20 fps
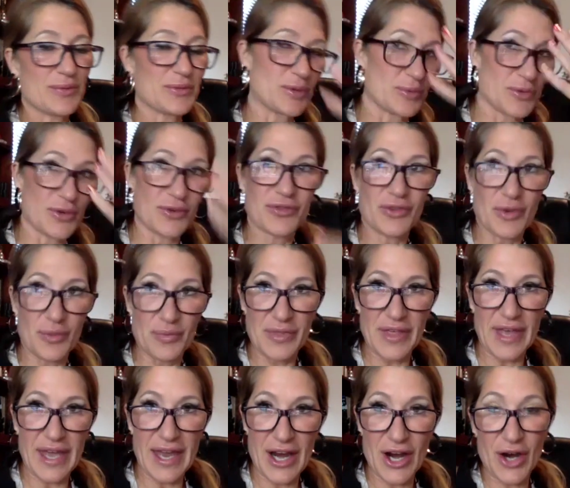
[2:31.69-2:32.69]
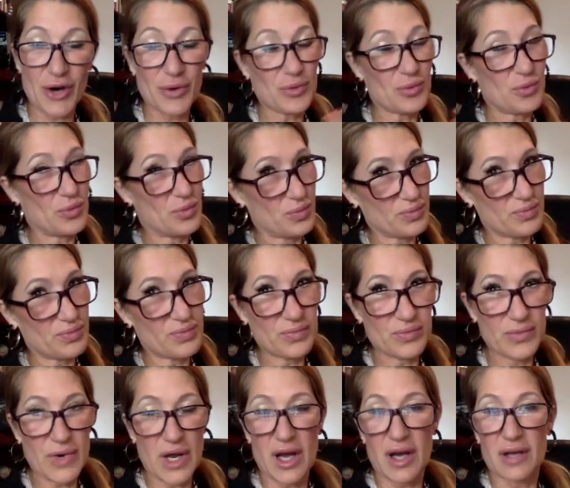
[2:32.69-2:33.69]
You move from there,
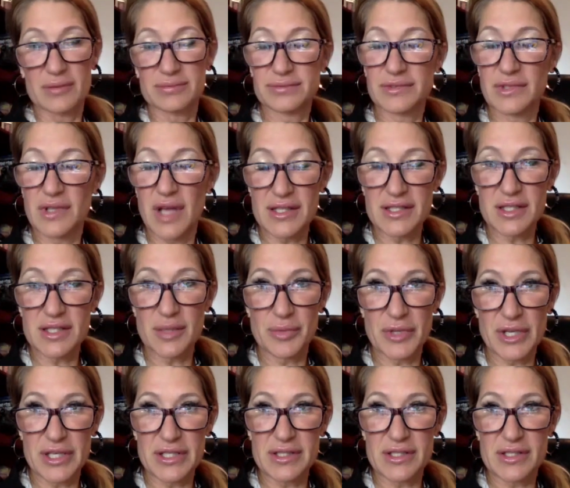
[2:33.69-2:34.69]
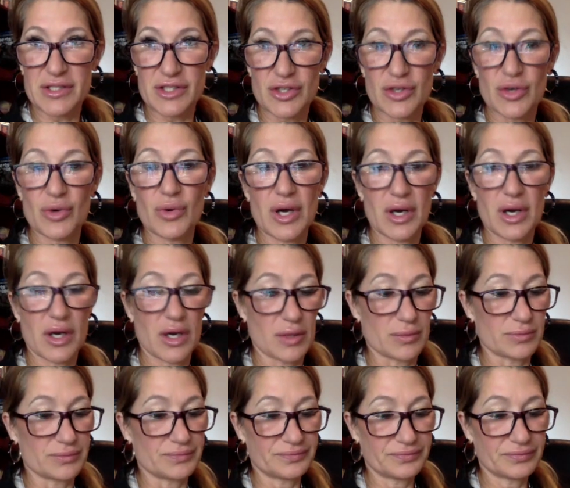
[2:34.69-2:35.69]
lots of places,
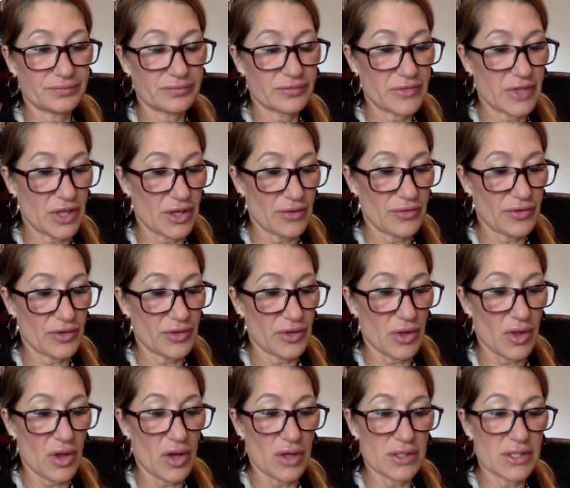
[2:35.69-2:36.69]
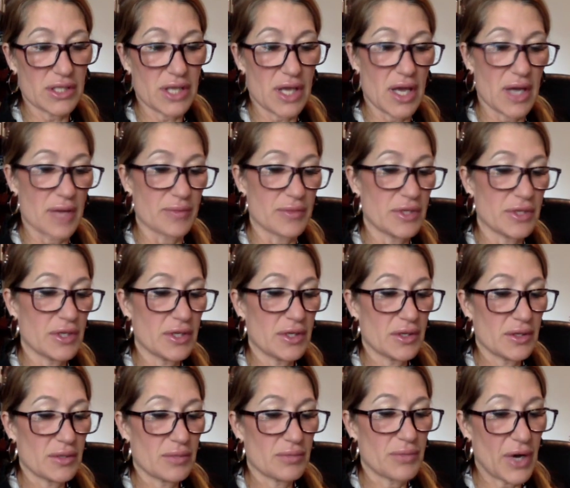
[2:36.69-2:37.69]
there for a long time,
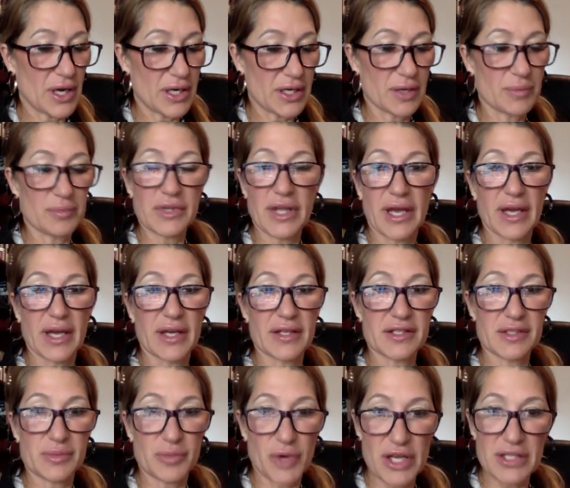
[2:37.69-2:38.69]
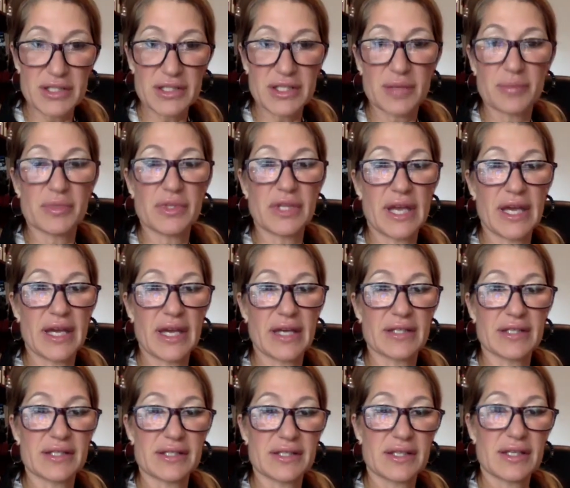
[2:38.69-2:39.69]
butt implants, breast
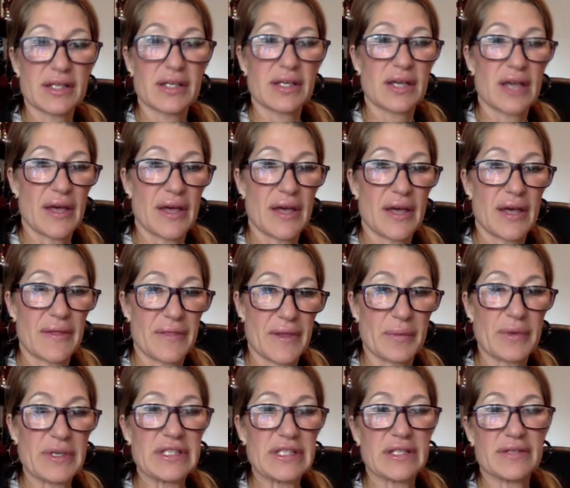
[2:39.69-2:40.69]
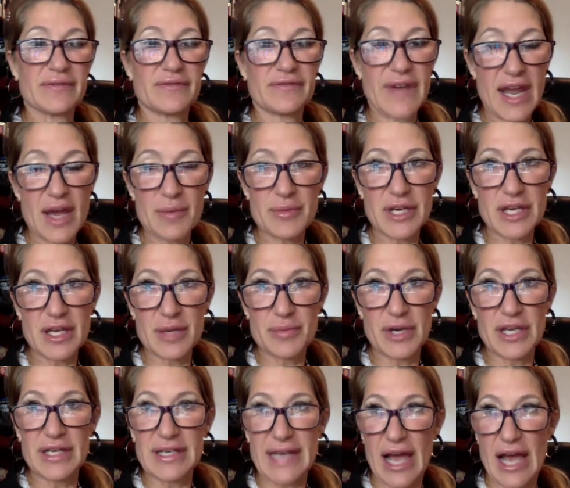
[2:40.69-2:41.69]
implants, and then we did FAMI,
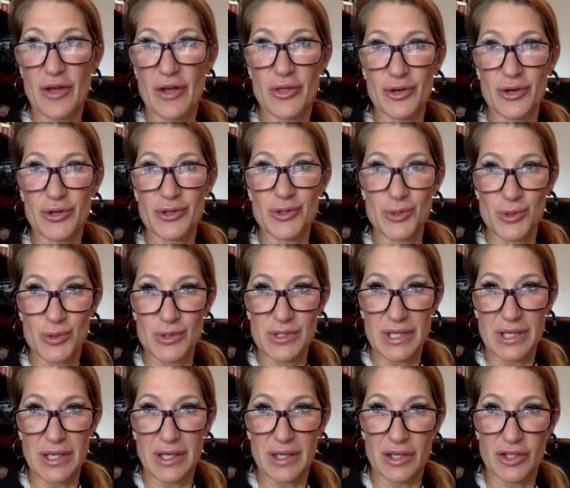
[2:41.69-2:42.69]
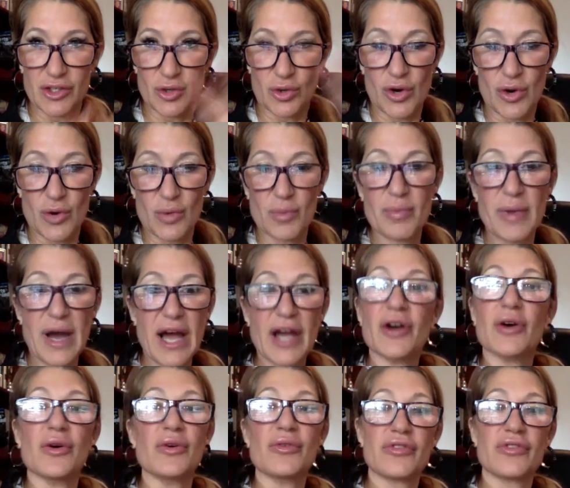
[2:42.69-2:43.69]
but now they're using your own
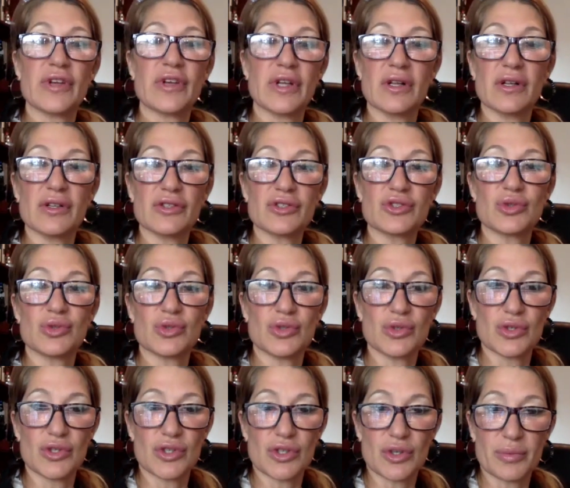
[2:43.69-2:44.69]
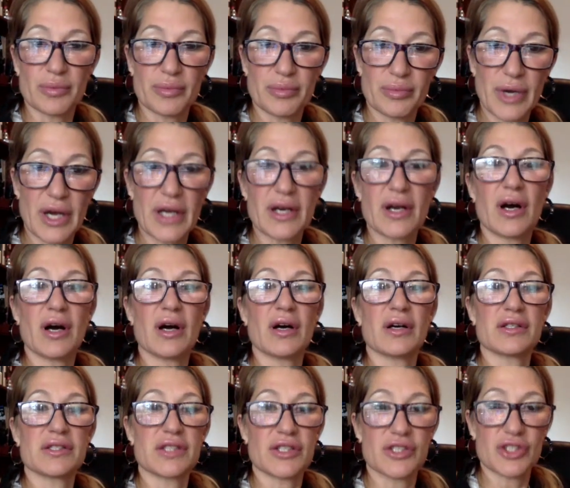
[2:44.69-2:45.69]
biofill to do your butt
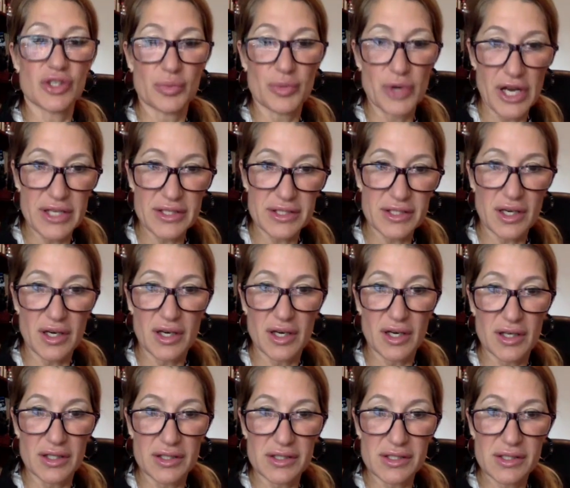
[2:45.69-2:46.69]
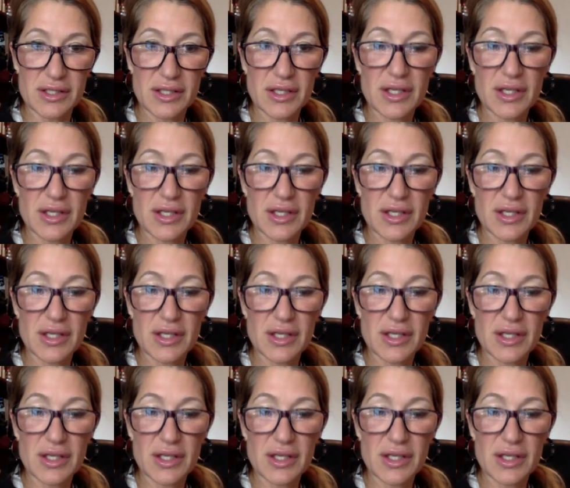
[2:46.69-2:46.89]
augs and your breast augs.